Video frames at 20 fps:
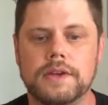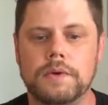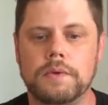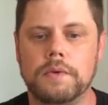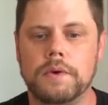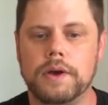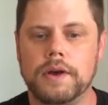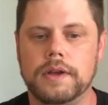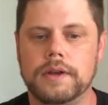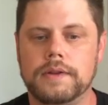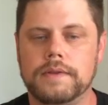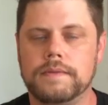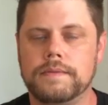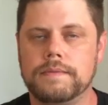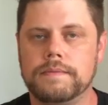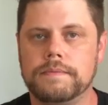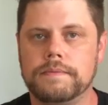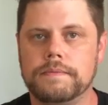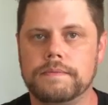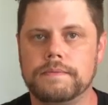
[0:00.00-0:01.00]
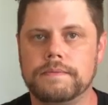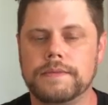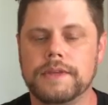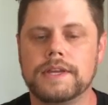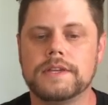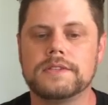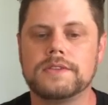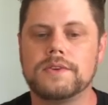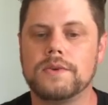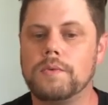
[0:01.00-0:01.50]
on.
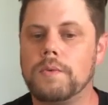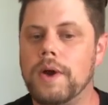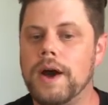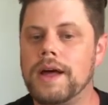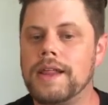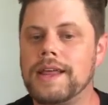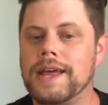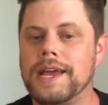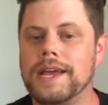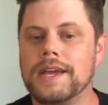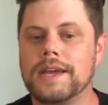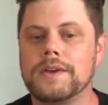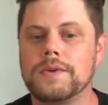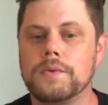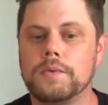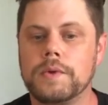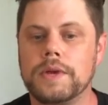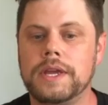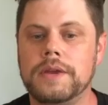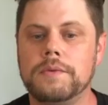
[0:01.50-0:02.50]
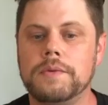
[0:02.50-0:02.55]
So while I agree